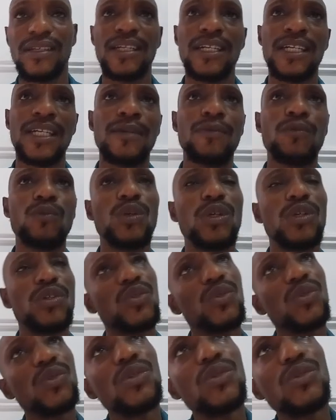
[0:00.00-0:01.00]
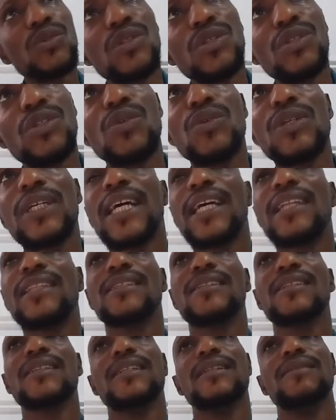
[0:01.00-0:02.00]
Um, we're also going to look at
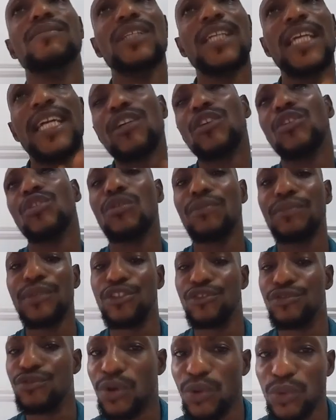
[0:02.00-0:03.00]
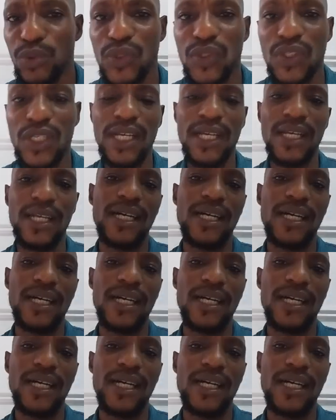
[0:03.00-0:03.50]
the economic growth.